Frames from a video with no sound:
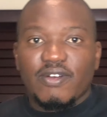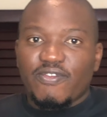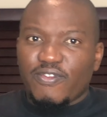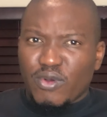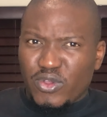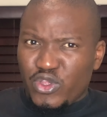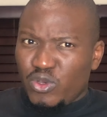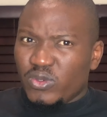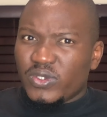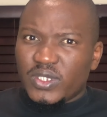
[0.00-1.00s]
for
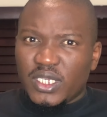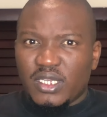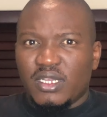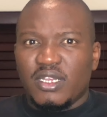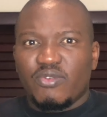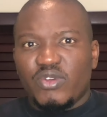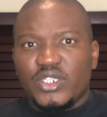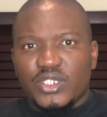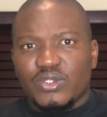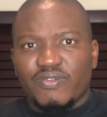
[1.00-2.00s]
those
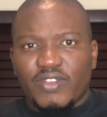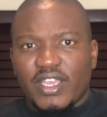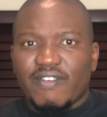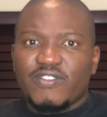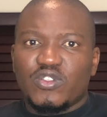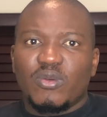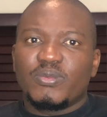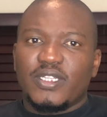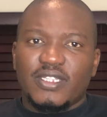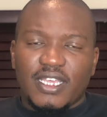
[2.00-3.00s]
regions of the
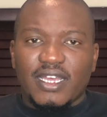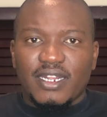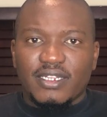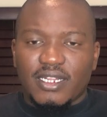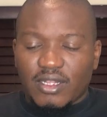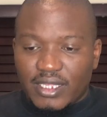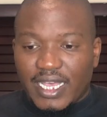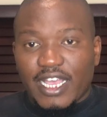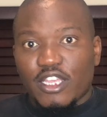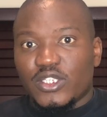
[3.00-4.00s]
f-stops and the current and the
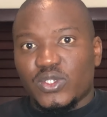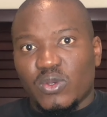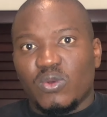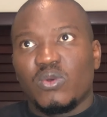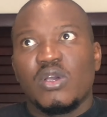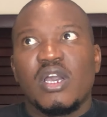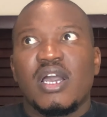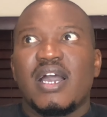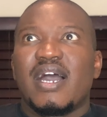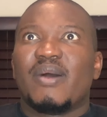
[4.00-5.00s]
ISO,
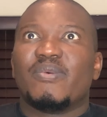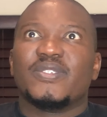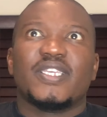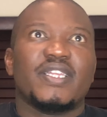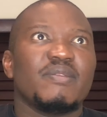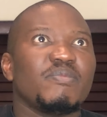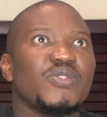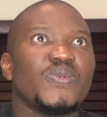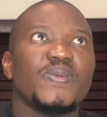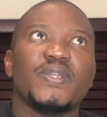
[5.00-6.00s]
I was getting
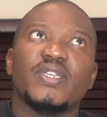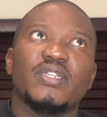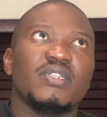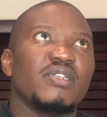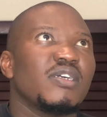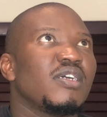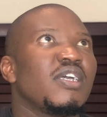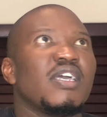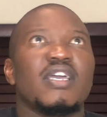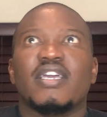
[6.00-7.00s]
between
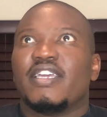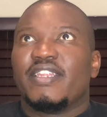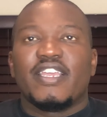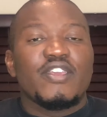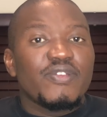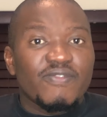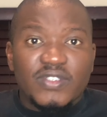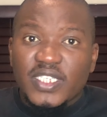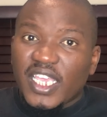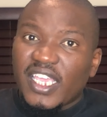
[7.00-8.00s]
an eighth of a
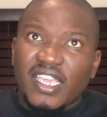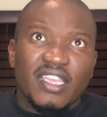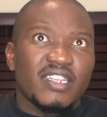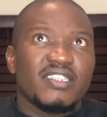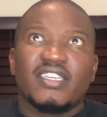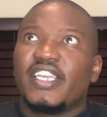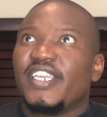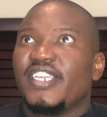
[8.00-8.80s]
second,